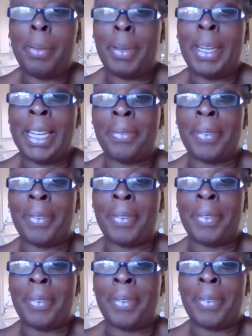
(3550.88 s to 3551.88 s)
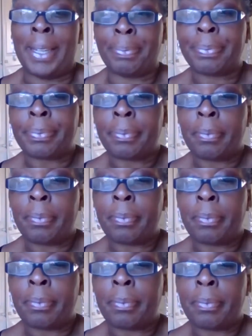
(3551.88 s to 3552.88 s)
I'm a believer
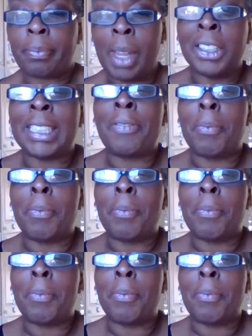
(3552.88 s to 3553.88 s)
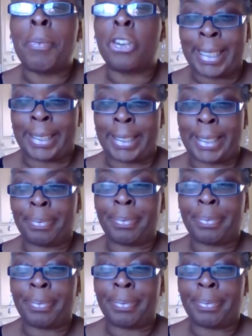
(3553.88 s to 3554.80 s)
and God has given me a grace.